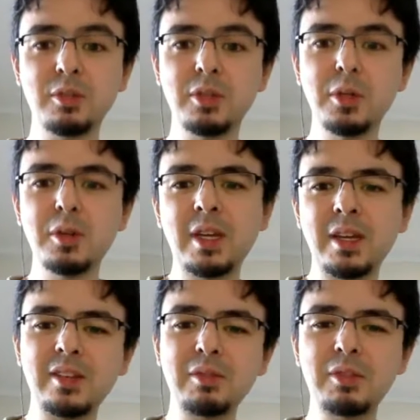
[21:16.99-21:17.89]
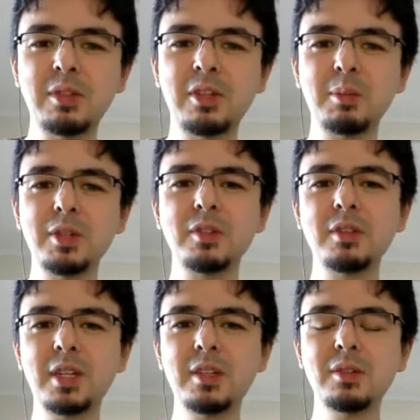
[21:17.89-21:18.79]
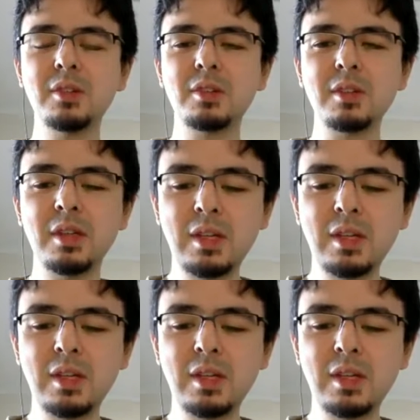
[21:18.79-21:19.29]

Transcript: know that after you come out of the Nanodegree.